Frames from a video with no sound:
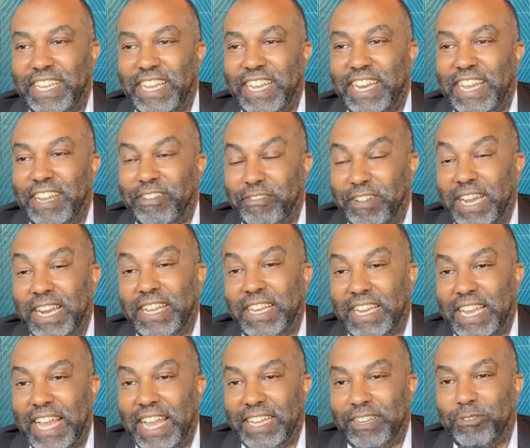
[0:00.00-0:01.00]
and I read a
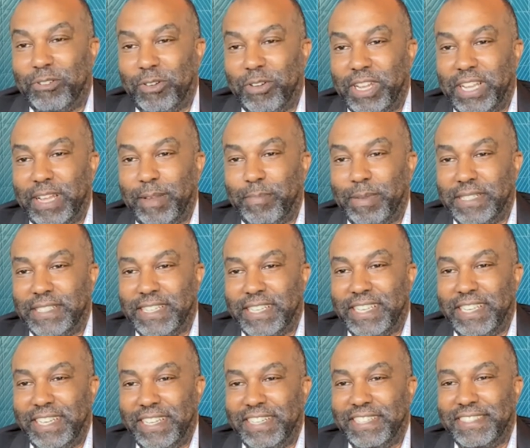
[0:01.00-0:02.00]
lot growing up as a
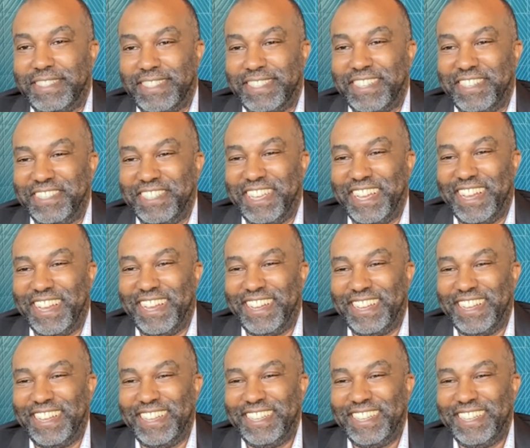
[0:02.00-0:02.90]
kid. So yeah.